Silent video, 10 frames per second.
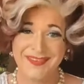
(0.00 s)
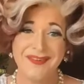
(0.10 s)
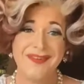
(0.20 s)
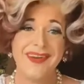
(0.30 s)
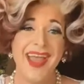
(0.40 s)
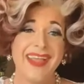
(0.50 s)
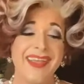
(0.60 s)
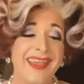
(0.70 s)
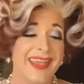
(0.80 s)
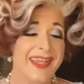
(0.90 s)

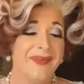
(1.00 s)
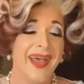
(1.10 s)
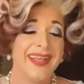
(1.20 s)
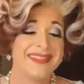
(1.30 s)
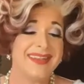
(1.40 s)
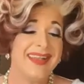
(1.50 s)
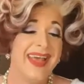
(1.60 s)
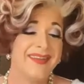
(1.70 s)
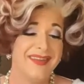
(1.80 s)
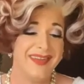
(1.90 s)
Greggy writes
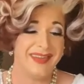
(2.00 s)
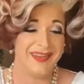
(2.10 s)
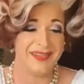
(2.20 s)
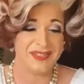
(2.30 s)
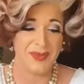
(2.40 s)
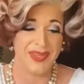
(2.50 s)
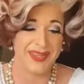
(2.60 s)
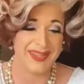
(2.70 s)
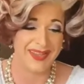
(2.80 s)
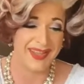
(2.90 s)
letters
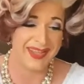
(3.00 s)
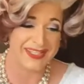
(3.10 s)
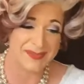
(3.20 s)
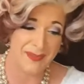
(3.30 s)
with his